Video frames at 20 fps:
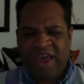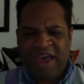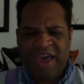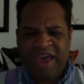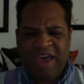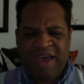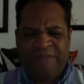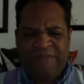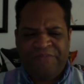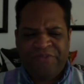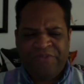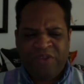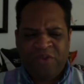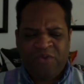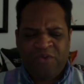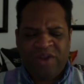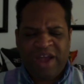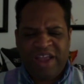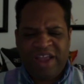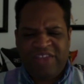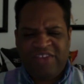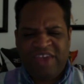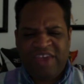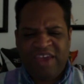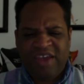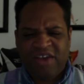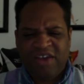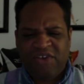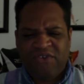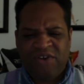And when I take
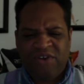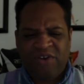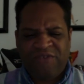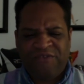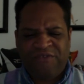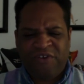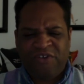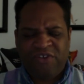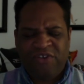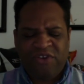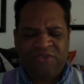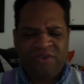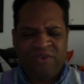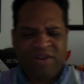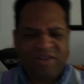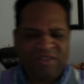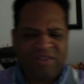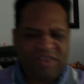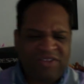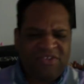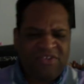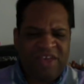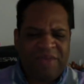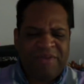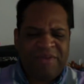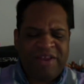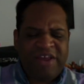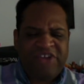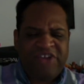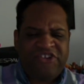a further critical
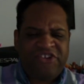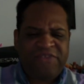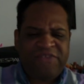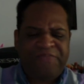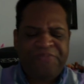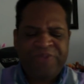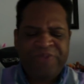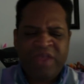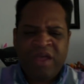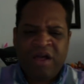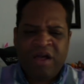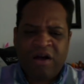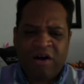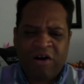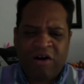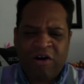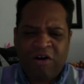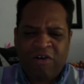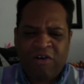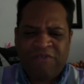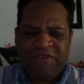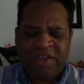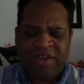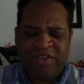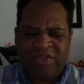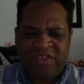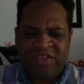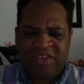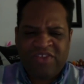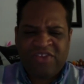examination of
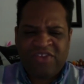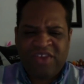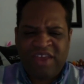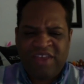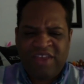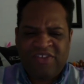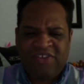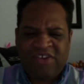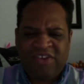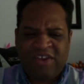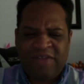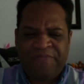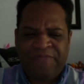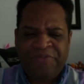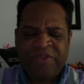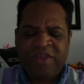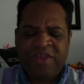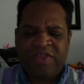this incident,